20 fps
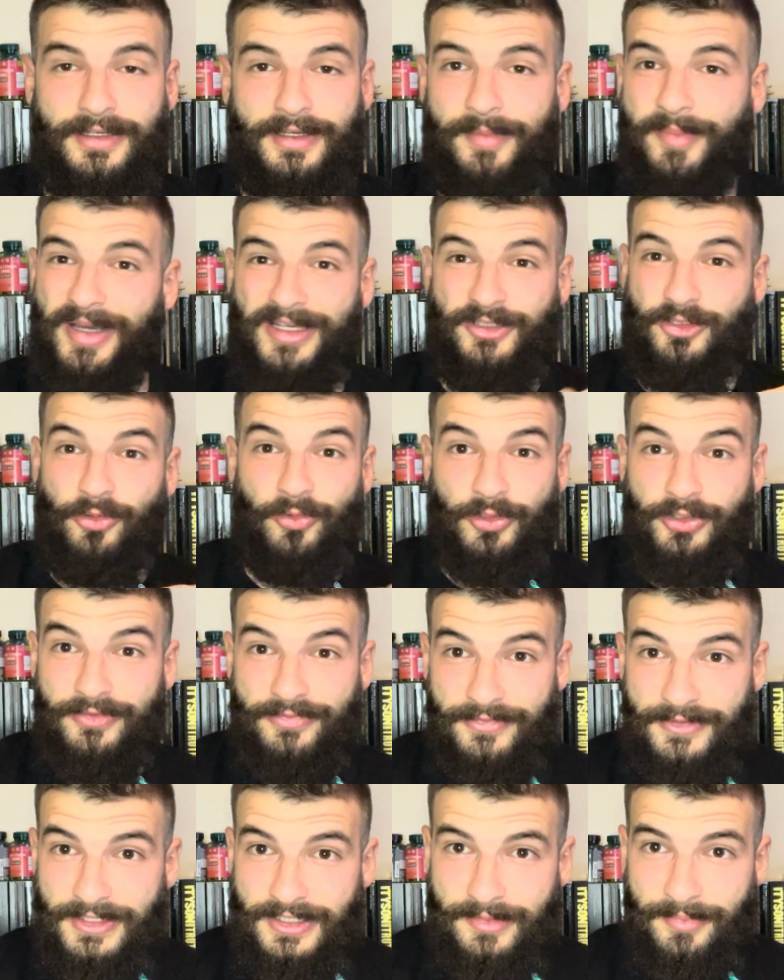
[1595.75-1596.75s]
But I don't want to
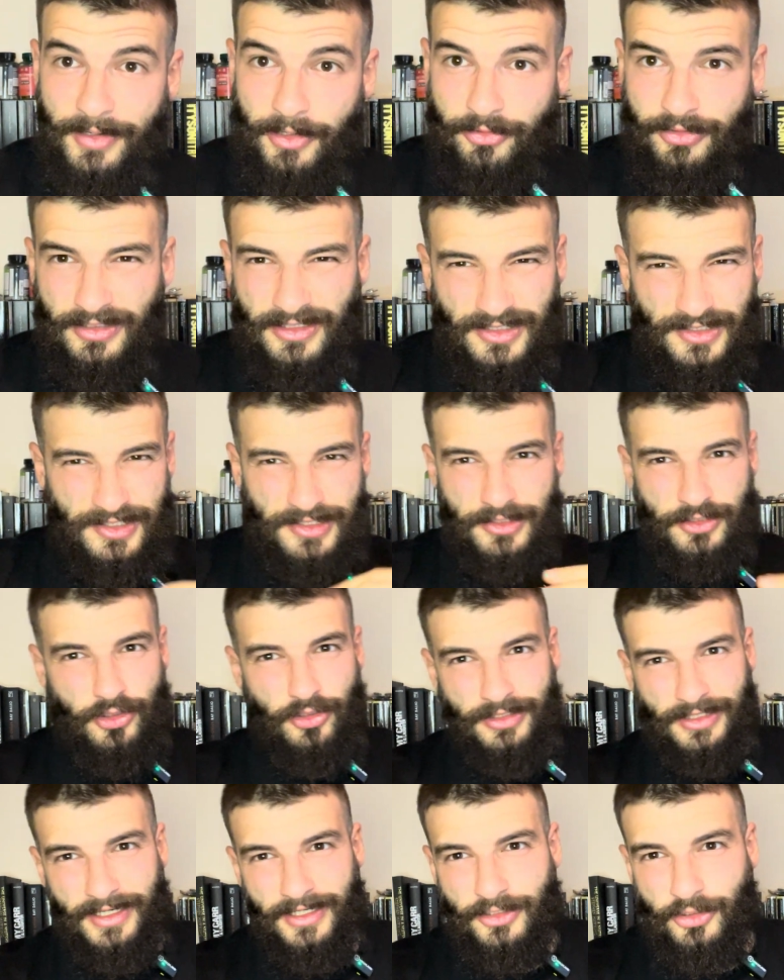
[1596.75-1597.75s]
think about it because it's
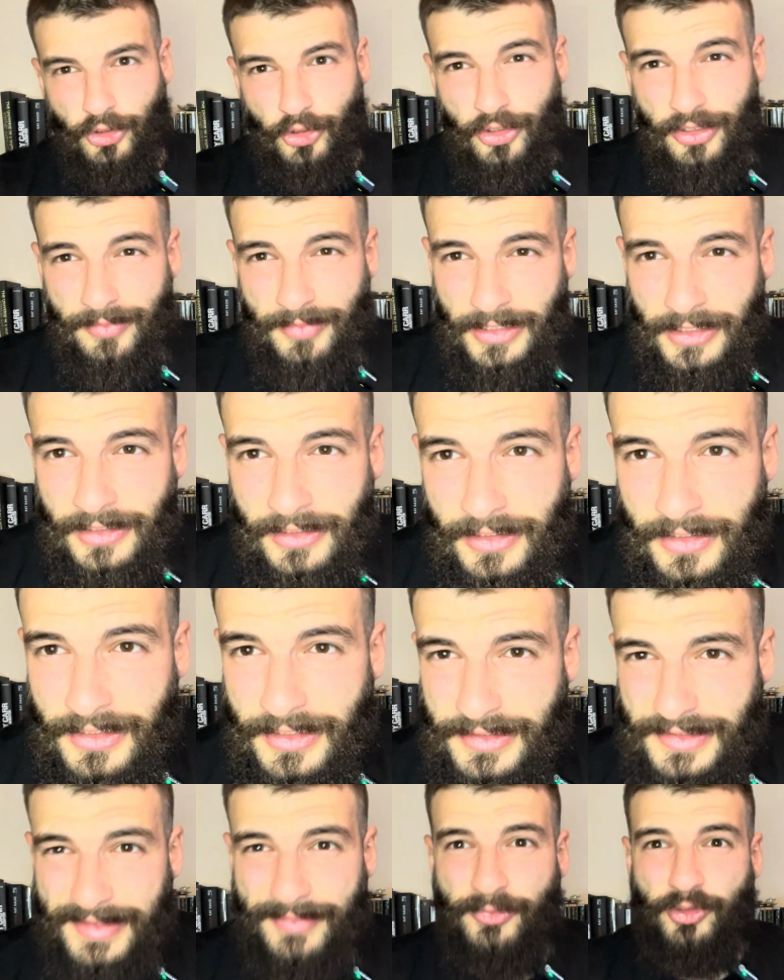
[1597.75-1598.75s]
gonna annoy me.
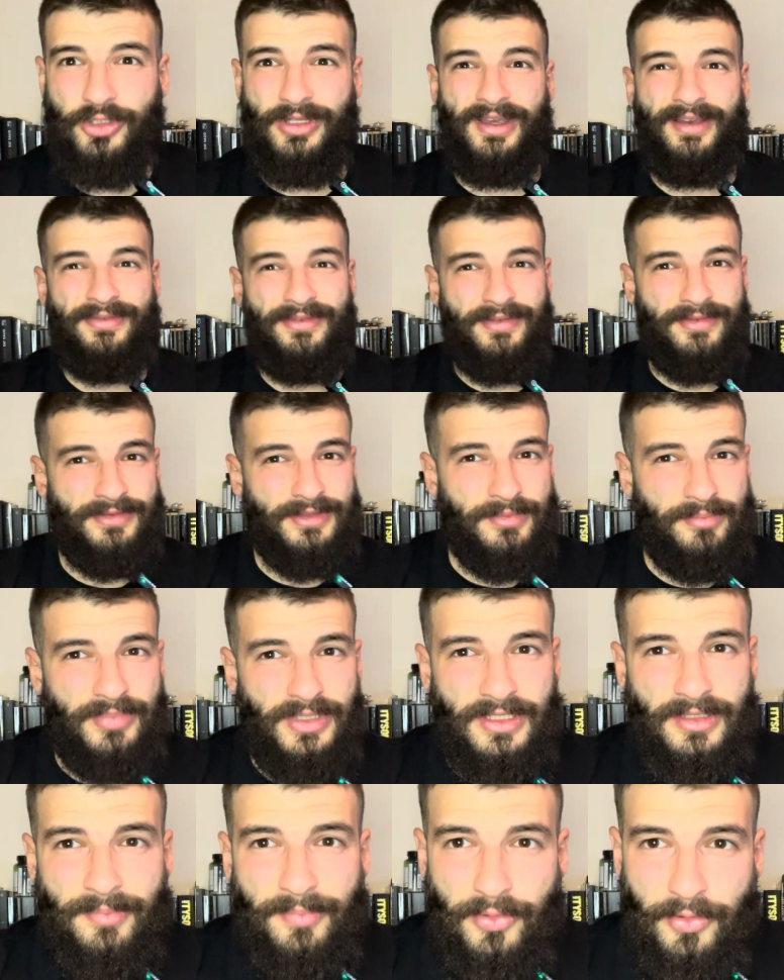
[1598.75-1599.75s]
Because I'm gonna have even a
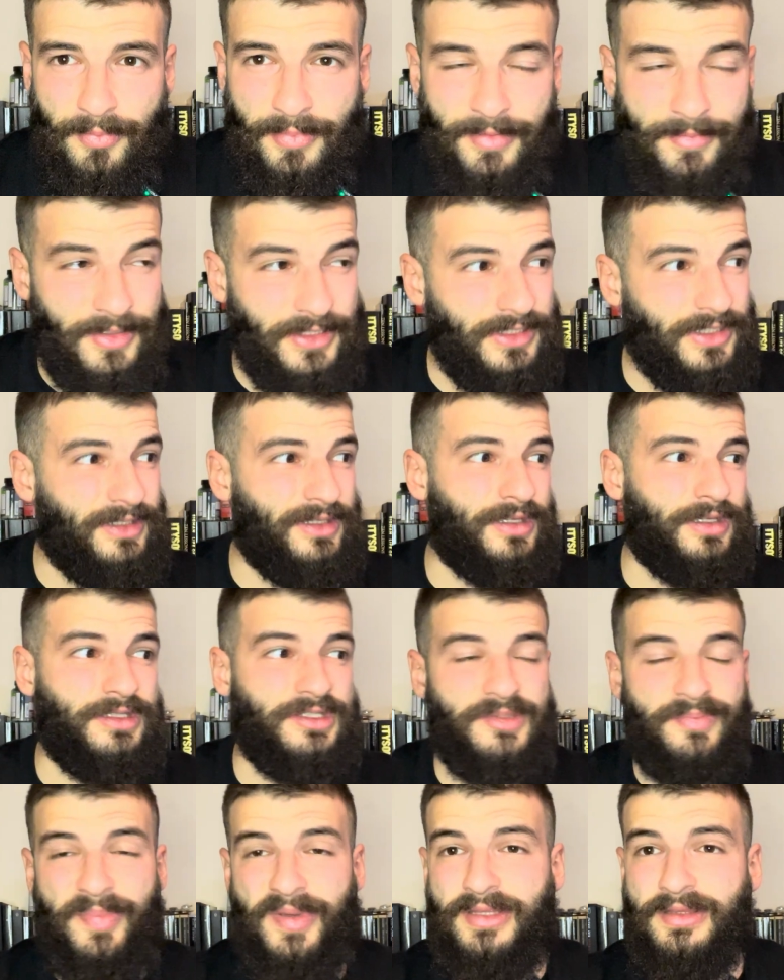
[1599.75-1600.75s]
bigger problem, and I can
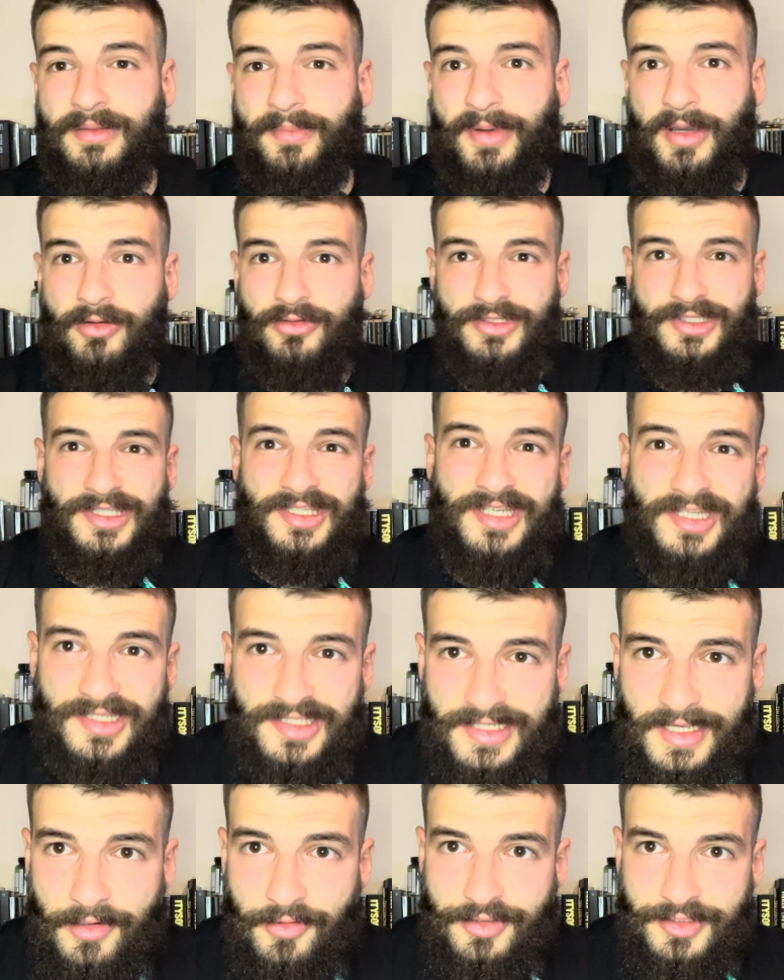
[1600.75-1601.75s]
spend about
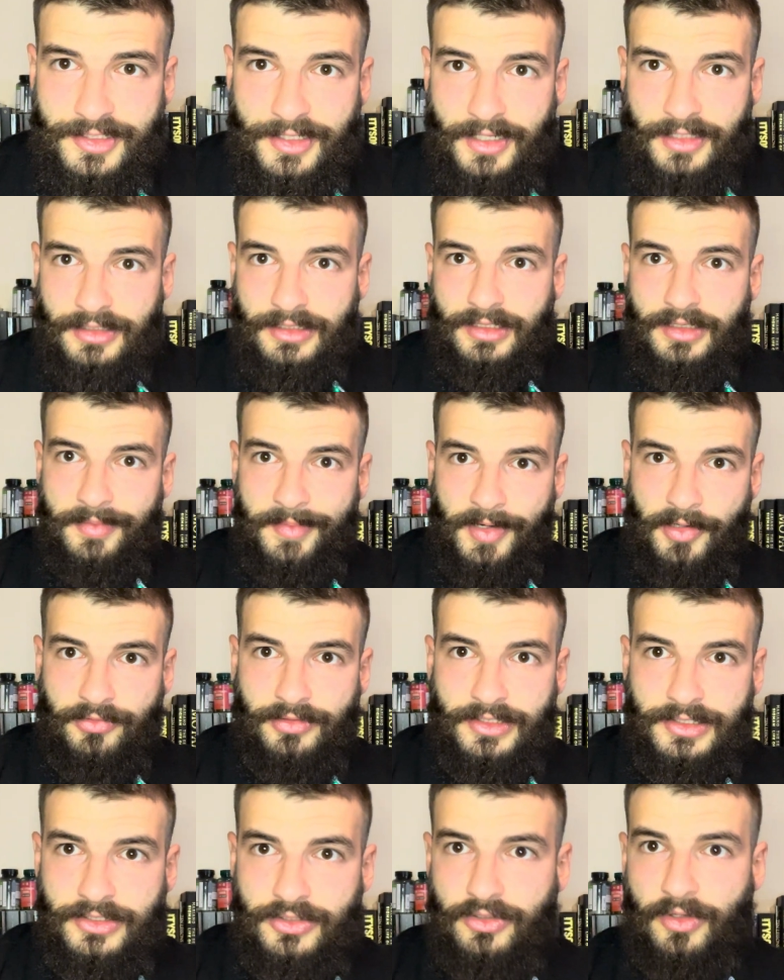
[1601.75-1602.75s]
6 hours ranting about
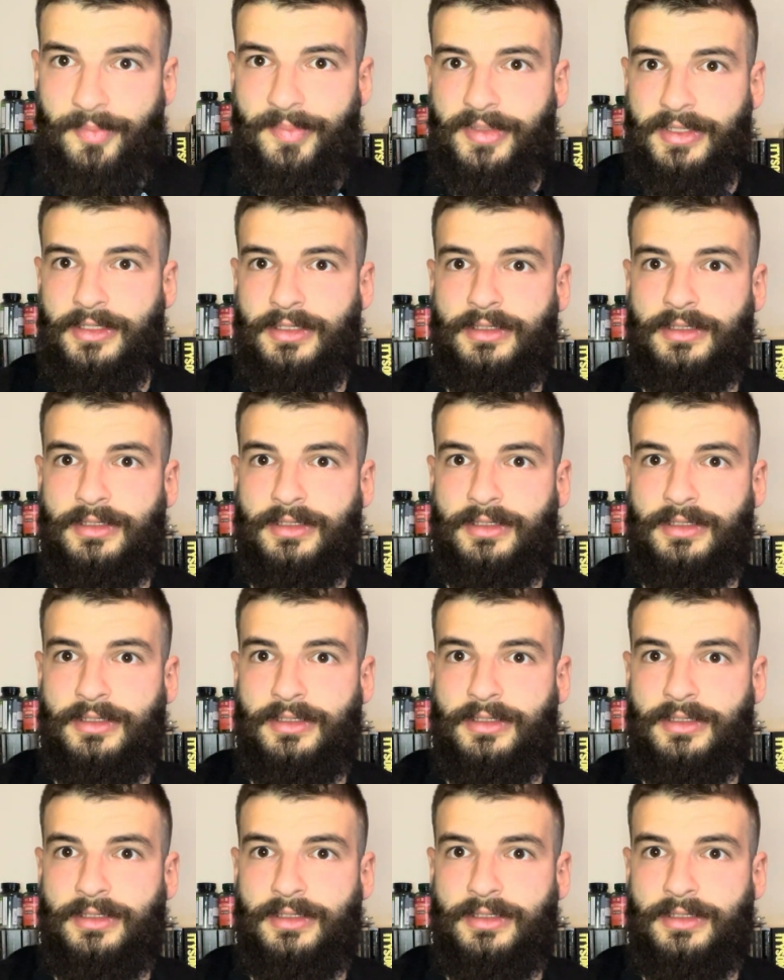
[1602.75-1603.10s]
this topic.